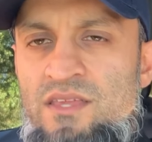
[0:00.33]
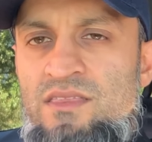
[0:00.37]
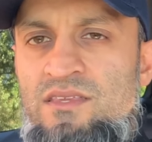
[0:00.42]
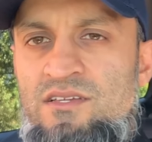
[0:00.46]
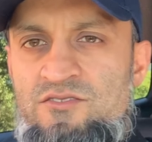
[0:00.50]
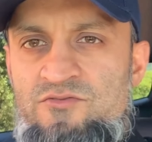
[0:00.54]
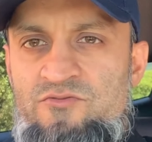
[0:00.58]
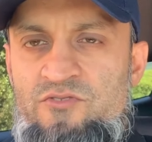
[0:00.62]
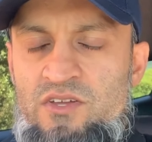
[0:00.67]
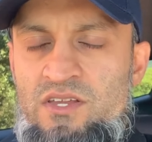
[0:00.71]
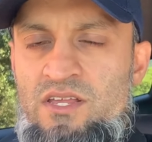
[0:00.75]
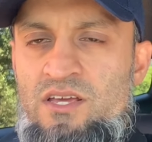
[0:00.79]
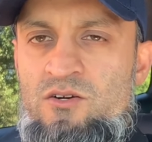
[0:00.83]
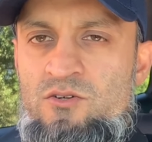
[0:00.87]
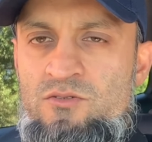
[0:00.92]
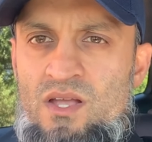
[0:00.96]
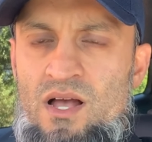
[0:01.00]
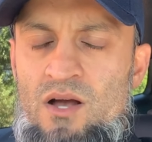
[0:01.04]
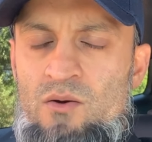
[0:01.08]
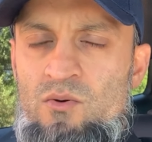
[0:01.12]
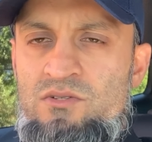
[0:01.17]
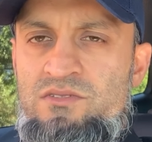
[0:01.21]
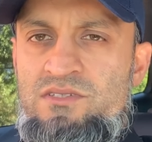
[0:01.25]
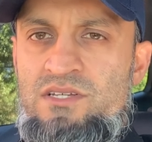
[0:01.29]
this video,
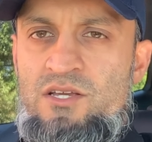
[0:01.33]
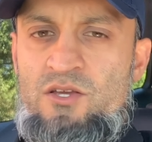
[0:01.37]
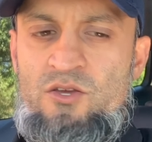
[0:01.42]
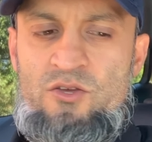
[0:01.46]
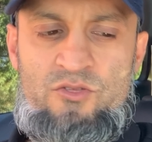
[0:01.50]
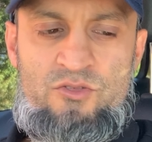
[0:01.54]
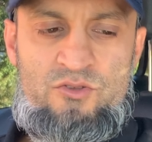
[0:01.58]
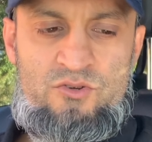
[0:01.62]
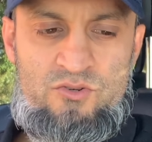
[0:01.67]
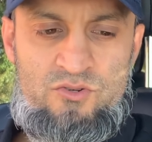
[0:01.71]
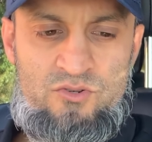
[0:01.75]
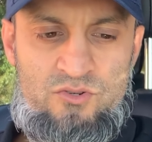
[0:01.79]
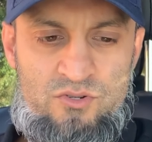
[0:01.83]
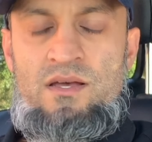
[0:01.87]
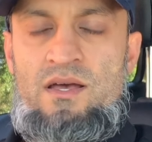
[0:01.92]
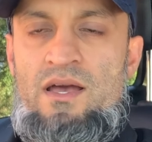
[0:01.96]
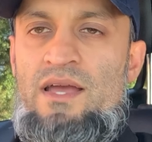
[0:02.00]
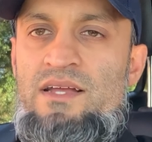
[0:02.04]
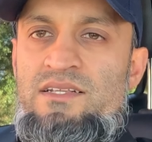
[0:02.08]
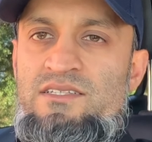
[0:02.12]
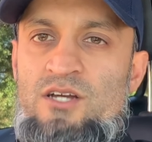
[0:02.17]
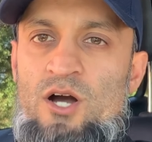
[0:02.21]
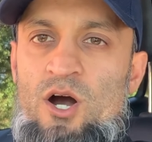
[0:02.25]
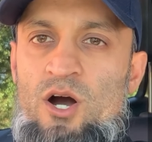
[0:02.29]
I will take you through
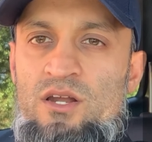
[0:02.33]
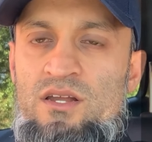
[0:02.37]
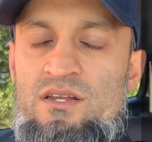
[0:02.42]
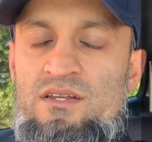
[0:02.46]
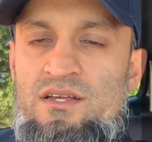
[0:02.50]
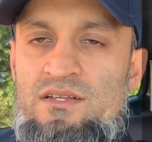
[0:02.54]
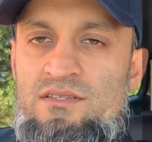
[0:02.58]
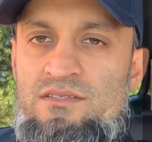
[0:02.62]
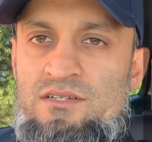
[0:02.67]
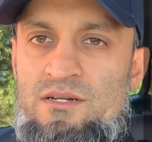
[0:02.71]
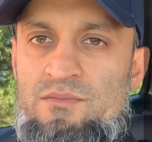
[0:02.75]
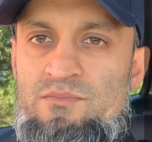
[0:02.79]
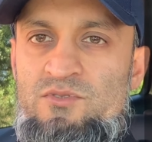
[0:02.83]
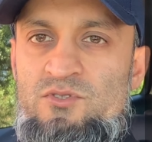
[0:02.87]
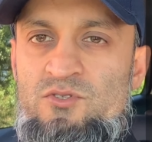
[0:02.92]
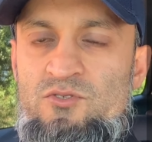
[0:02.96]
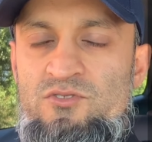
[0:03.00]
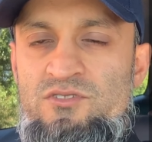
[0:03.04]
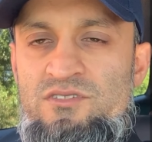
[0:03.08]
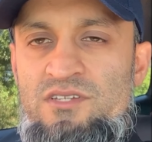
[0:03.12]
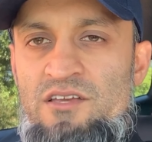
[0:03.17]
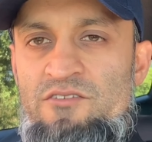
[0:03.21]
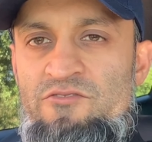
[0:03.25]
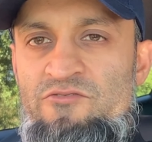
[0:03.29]
8 holiday tips to
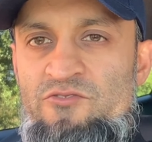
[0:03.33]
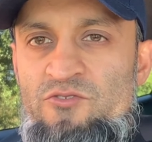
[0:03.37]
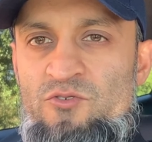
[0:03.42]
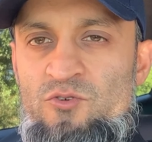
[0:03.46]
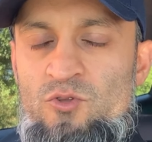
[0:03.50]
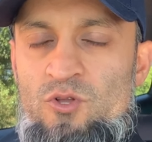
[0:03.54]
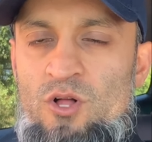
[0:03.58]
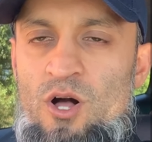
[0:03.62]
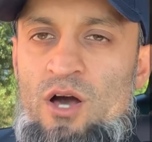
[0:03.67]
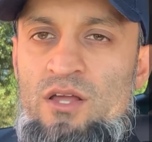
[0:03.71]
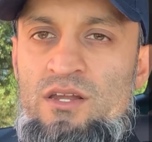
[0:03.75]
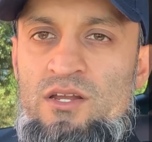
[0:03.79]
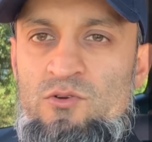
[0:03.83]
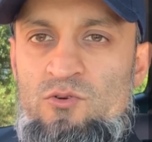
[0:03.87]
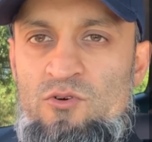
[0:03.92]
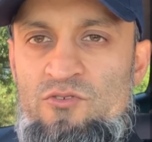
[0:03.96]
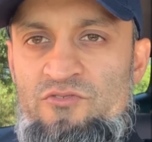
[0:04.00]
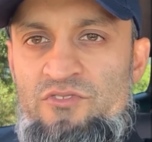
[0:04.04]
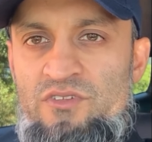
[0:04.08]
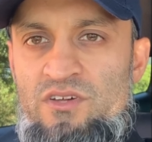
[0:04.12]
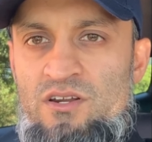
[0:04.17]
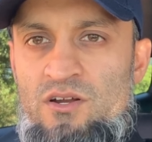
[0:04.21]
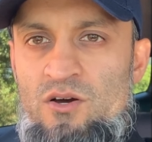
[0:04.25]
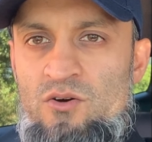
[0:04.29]
save fuel on and off
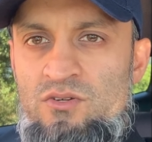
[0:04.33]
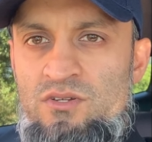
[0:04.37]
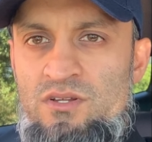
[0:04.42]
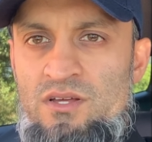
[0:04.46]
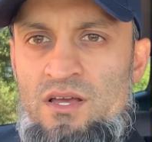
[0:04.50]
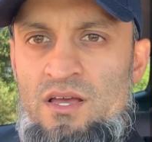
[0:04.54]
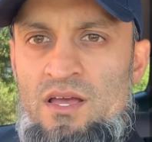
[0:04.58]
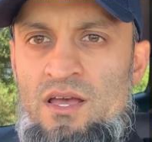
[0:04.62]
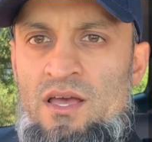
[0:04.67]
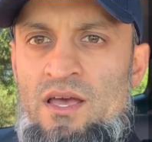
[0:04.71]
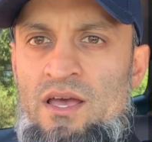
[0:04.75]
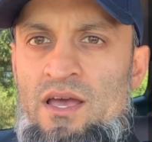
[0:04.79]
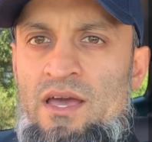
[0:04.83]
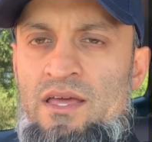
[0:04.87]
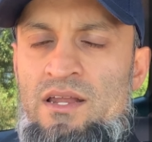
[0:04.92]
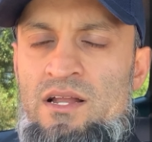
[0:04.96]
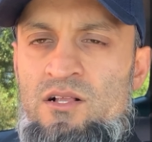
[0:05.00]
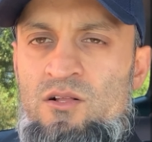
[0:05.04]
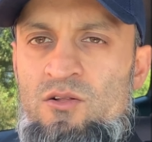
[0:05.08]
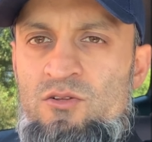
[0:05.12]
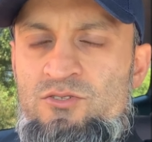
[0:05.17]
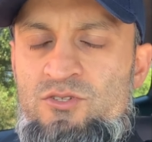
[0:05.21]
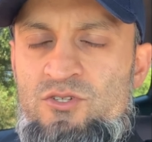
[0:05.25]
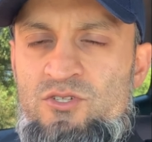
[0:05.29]
the road. And I'll
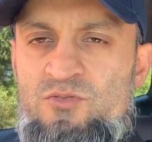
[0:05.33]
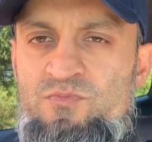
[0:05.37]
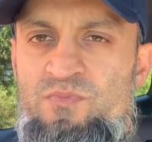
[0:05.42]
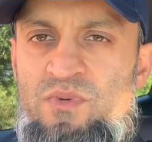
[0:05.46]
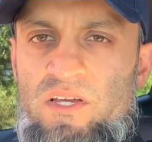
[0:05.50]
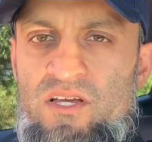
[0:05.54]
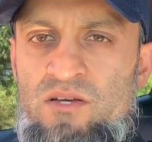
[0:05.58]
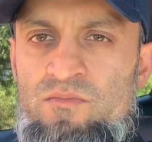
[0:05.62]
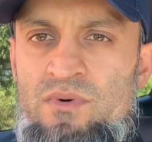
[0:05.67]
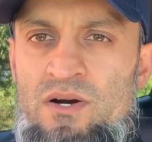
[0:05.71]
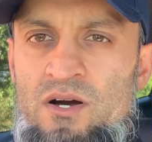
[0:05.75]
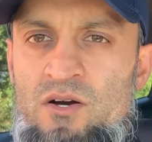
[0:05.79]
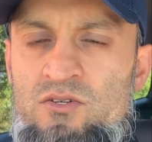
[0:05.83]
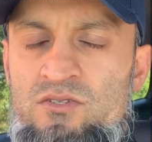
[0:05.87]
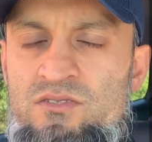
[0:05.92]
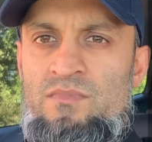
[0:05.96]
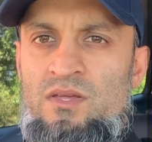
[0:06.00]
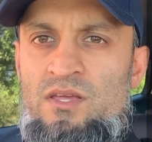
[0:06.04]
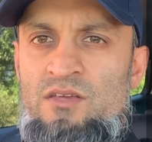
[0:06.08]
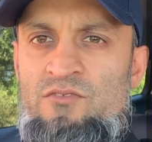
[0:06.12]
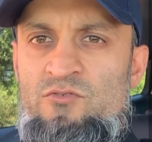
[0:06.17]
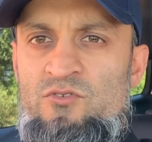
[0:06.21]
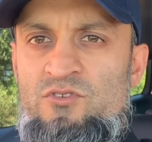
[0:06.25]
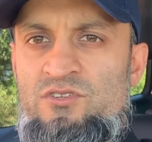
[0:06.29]
also speak about
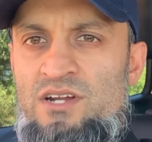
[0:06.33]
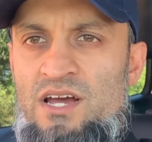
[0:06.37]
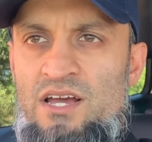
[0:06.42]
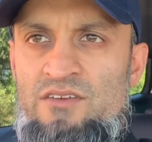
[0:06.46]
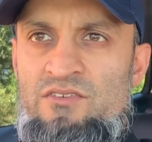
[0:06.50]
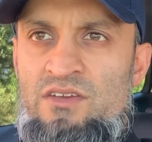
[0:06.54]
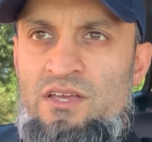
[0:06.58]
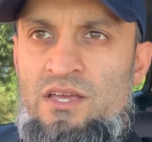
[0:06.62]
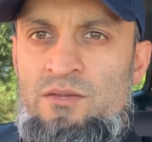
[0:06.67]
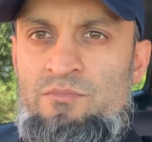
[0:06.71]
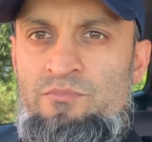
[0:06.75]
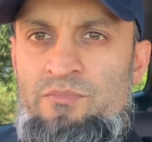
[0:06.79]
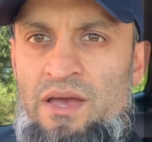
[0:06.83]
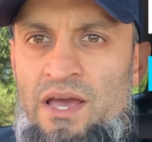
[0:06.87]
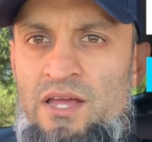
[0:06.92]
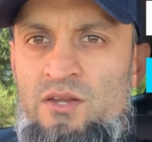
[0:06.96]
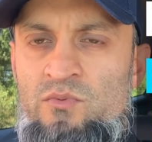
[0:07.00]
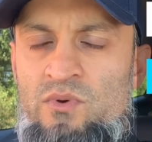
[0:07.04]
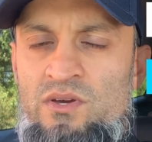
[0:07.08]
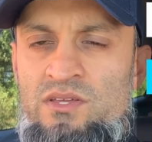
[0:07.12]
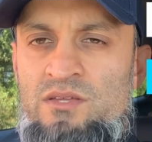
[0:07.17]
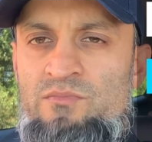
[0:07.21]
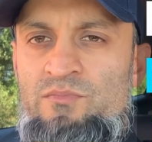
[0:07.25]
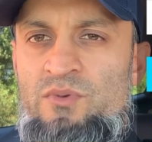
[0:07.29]
if you're driving in bad
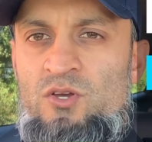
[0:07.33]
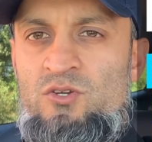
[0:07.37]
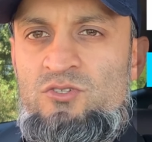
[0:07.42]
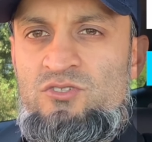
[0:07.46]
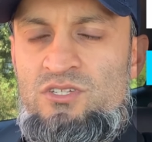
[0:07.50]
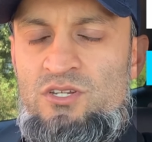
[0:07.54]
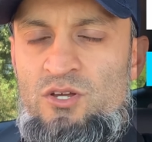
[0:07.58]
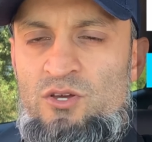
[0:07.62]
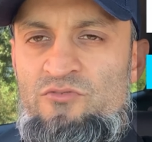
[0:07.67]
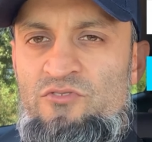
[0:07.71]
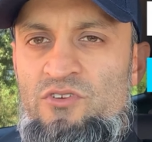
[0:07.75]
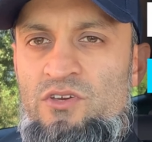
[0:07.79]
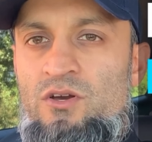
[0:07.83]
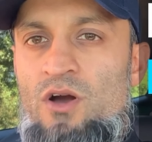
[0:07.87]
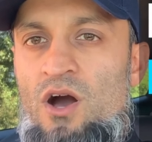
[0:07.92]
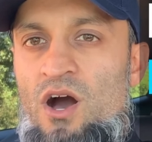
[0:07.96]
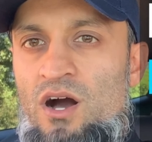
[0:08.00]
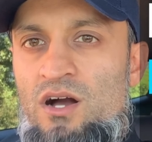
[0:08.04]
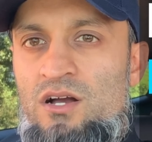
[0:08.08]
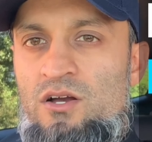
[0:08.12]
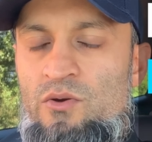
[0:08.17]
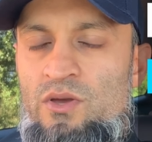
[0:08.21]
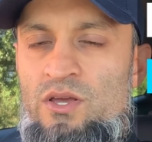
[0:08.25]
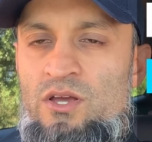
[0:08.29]
weather, because if you
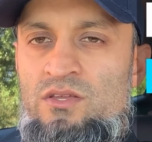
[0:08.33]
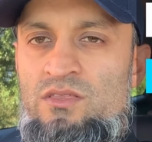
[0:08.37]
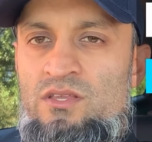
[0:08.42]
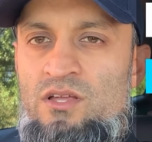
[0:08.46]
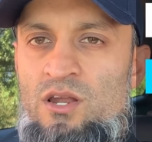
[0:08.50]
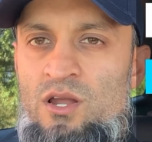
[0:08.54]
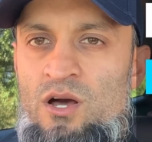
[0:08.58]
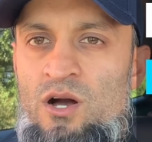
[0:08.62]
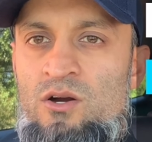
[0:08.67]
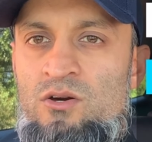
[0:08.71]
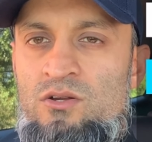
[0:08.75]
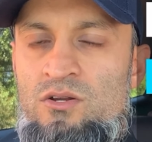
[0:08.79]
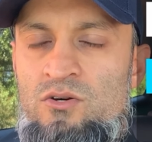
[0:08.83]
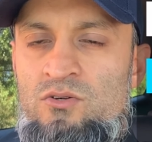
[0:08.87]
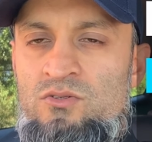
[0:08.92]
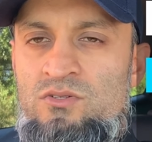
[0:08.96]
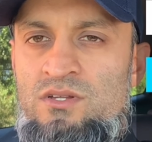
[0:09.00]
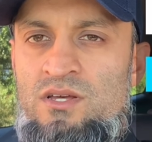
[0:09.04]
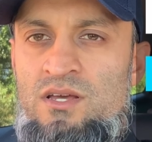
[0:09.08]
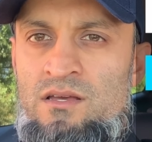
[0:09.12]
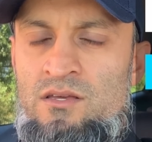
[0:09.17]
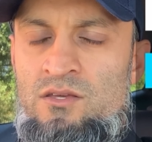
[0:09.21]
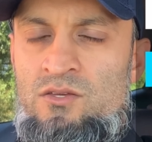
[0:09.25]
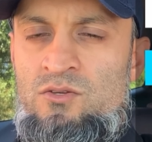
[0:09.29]
are going on the long road,
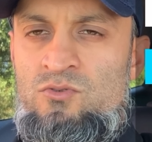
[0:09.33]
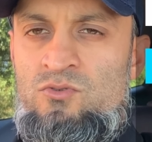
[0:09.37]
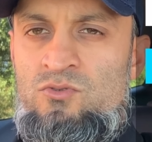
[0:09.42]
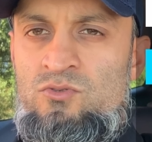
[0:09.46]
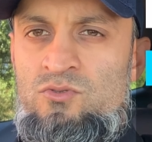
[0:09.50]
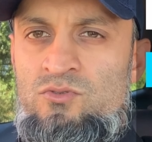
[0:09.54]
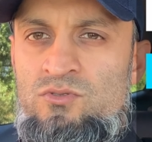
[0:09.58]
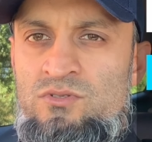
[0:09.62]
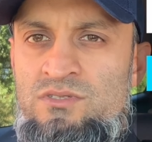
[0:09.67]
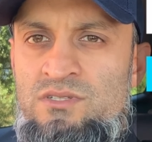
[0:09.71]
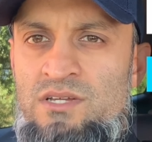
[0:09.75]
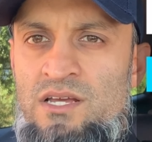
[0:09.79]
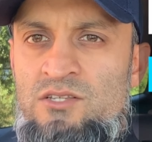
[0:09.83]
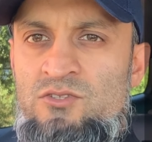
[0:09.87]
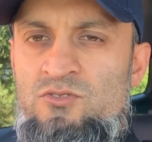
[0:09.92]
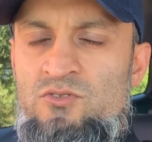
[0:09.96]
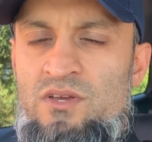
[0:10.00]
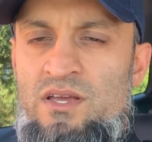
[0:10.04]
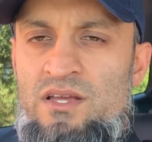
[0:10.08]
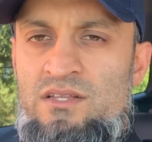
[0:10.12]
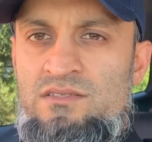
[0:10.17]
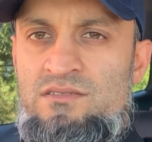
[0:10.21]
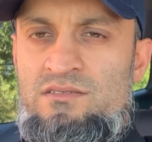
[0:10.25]
you tend to get